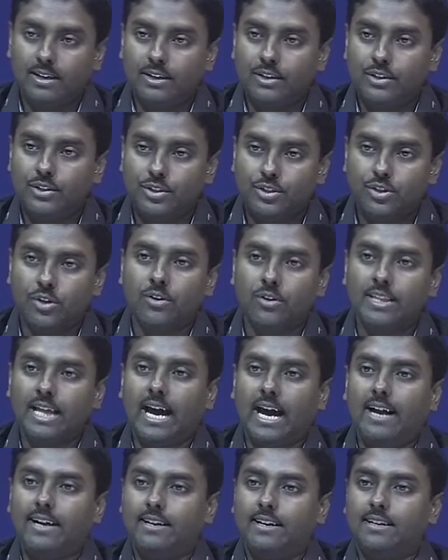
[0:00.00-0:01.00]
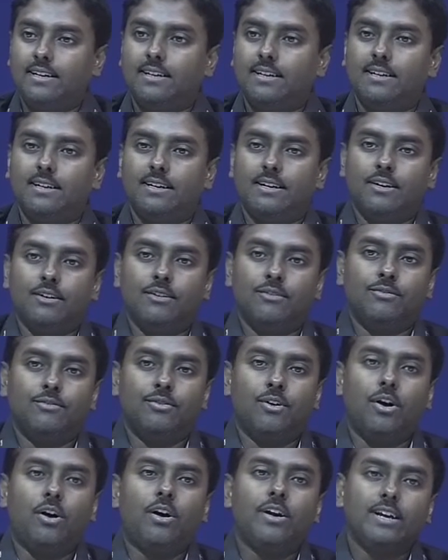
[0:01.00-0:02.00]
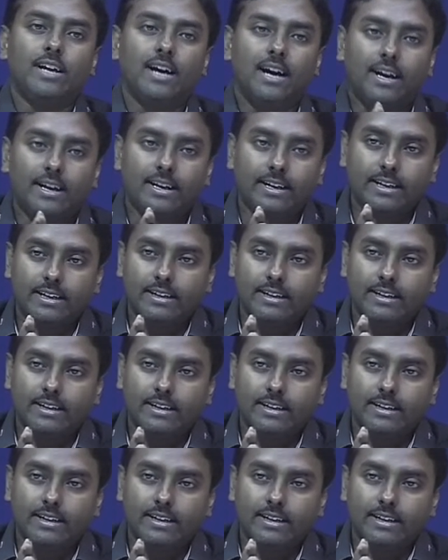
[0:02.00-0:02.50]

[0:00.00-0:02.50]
show that for a